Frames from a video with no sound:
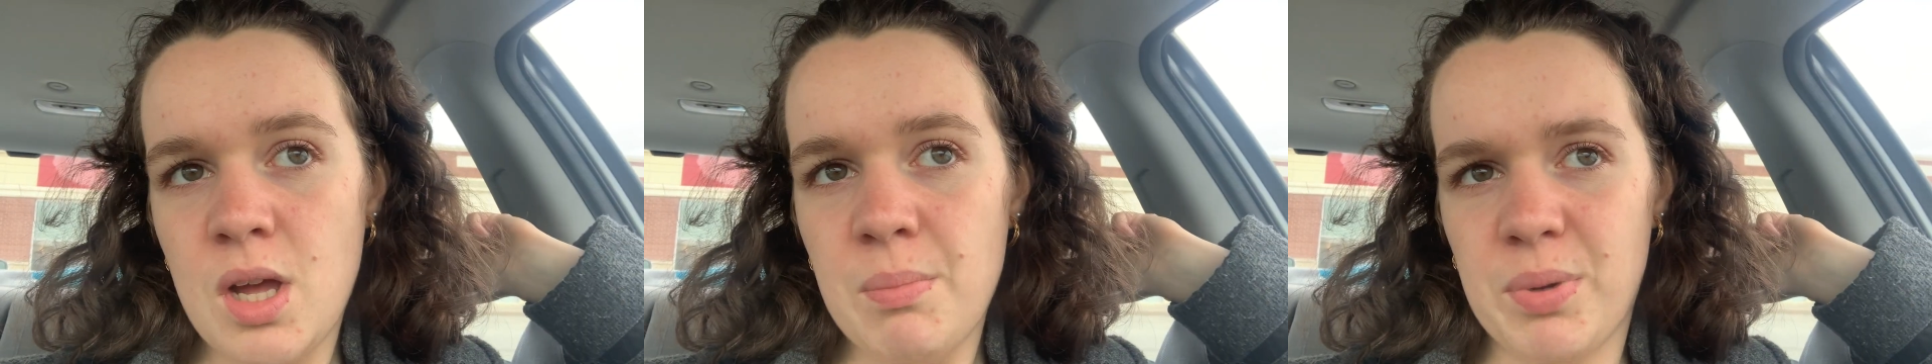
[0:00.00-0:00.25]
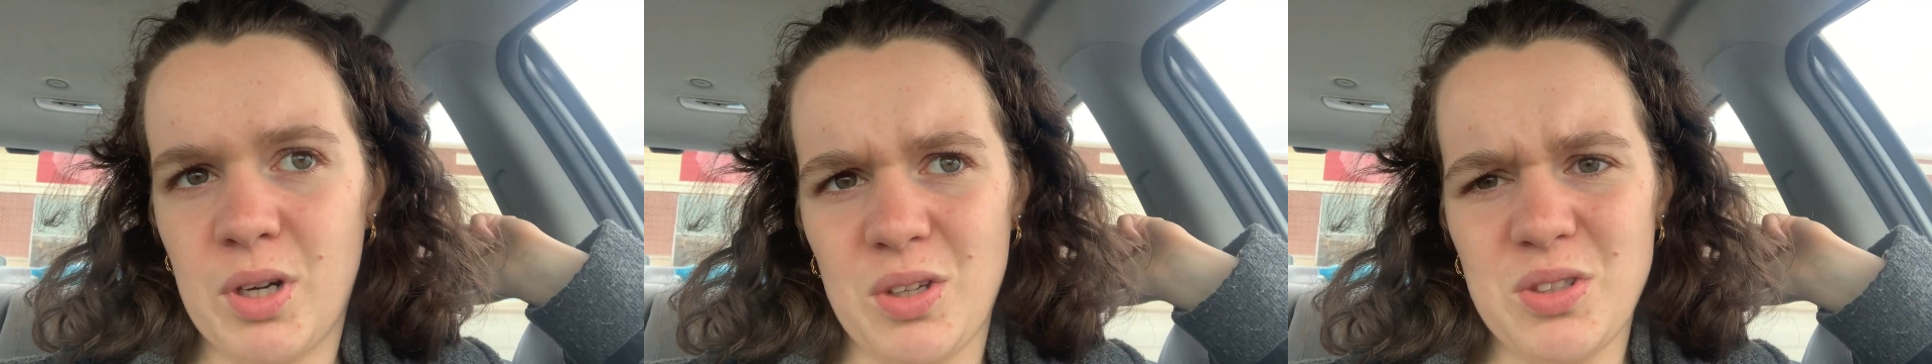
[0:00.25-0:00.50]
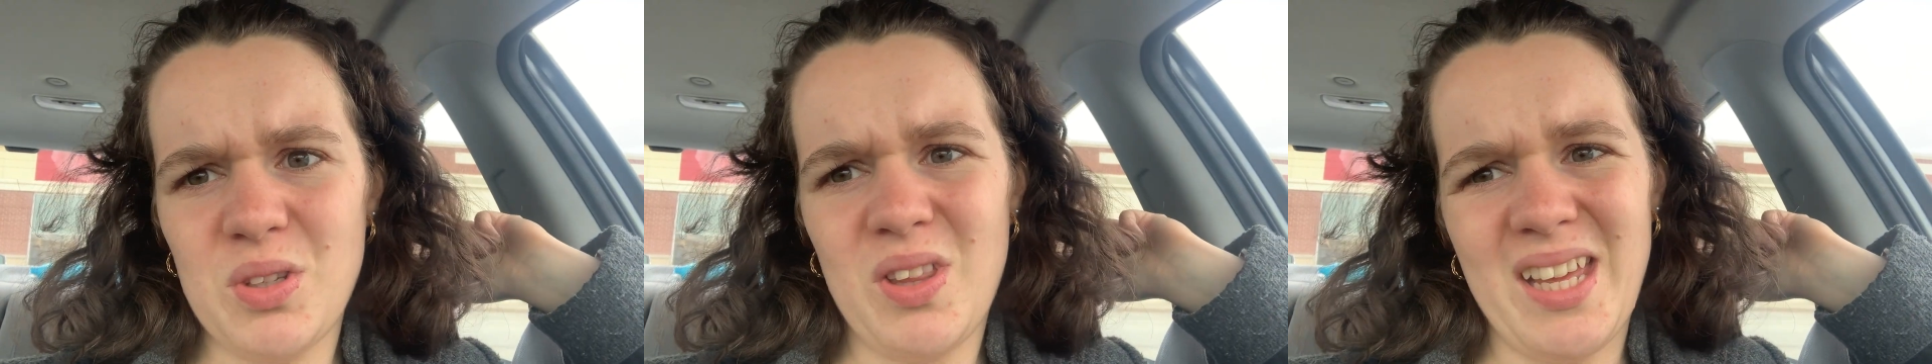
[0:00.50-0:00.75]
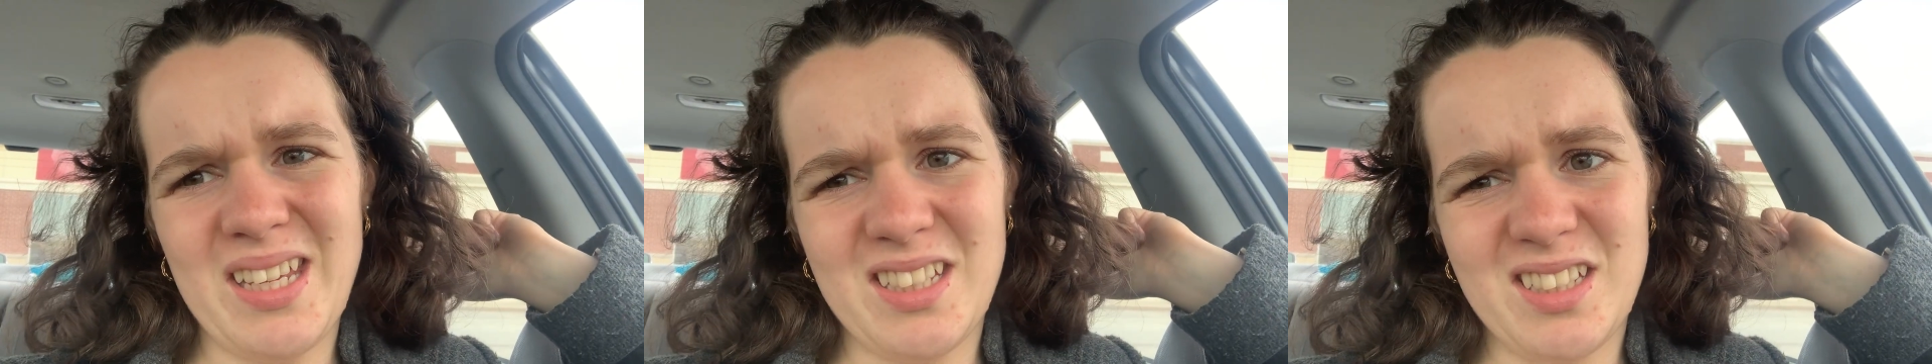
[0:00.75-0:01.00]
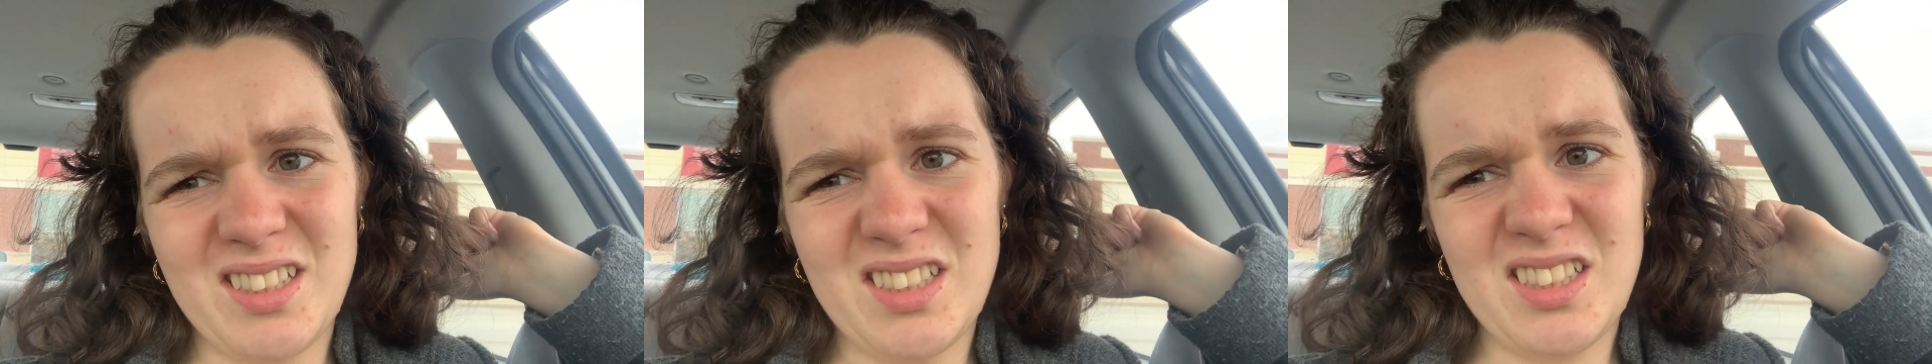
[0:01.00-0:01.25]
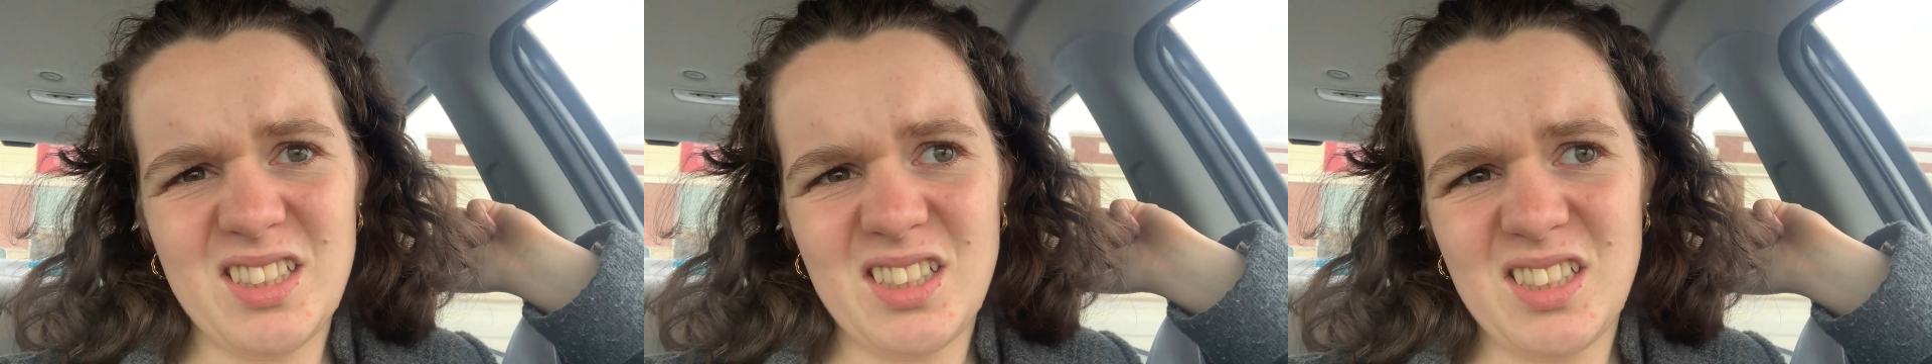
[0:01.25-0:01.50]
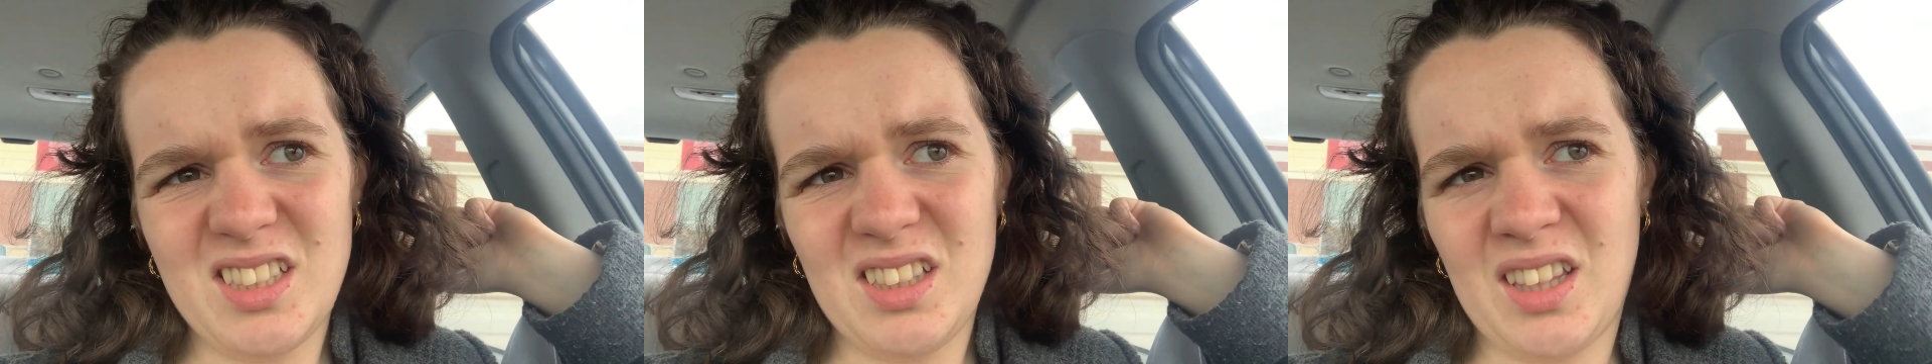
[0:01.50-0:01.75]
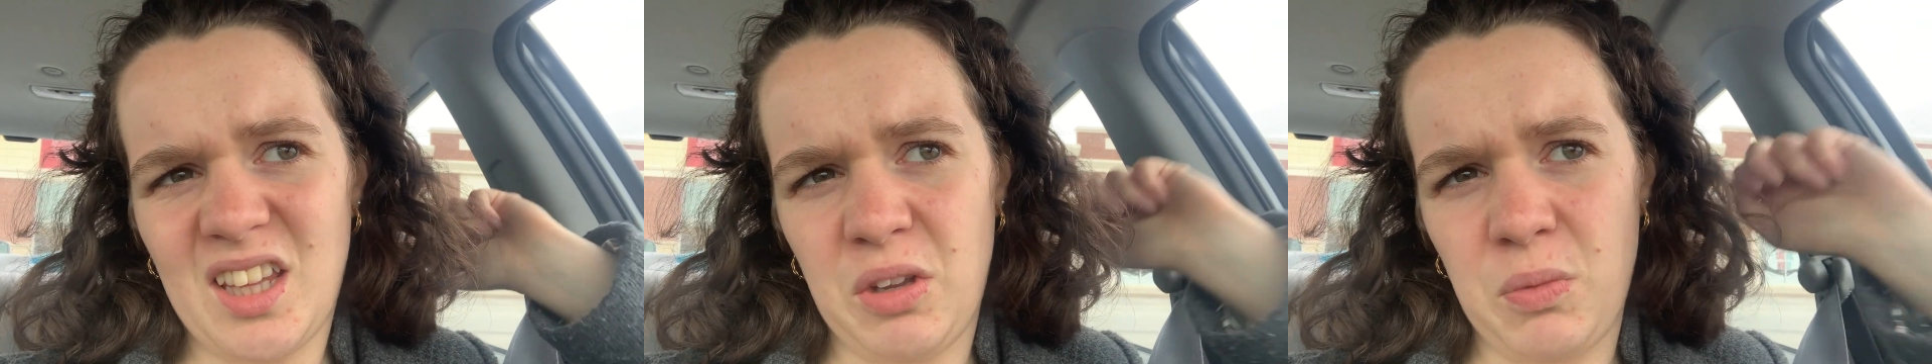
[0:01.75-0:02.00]
but also like
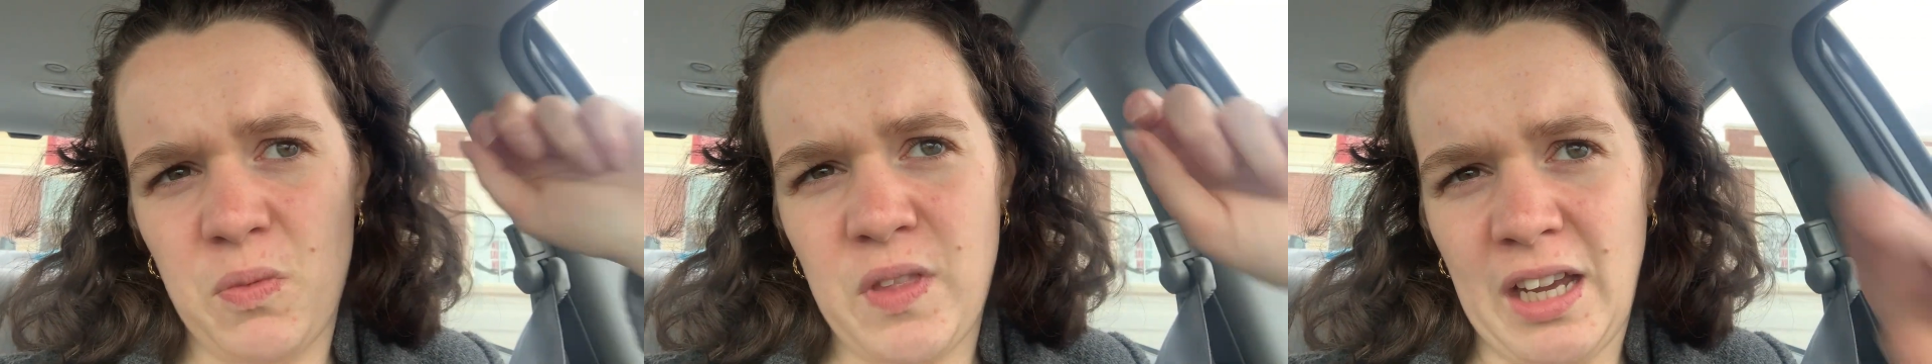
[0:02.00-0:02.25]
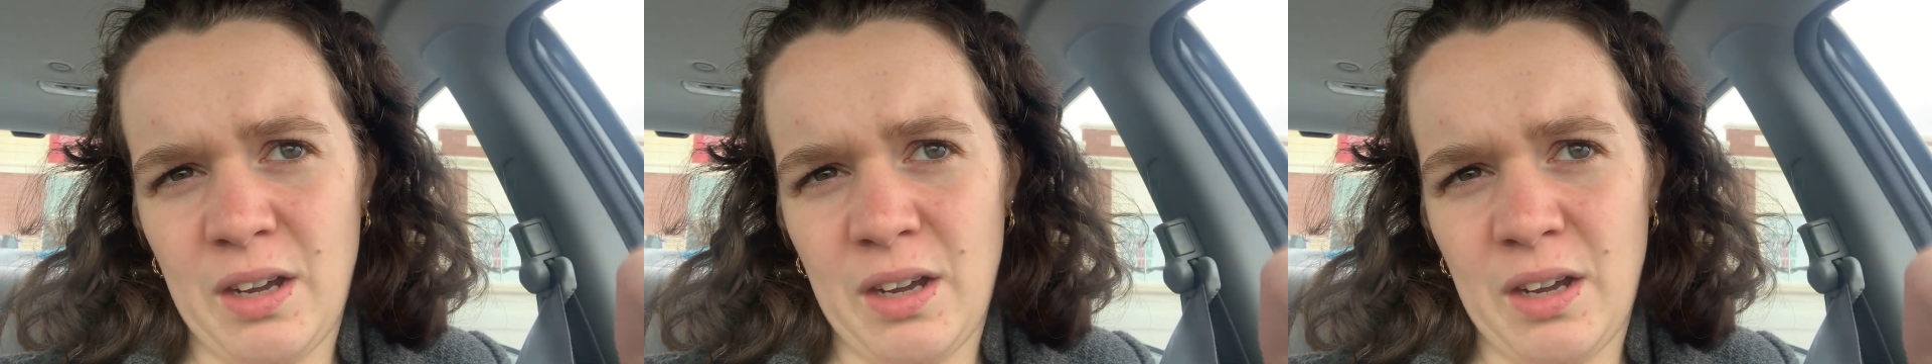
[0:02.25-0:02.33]
the thing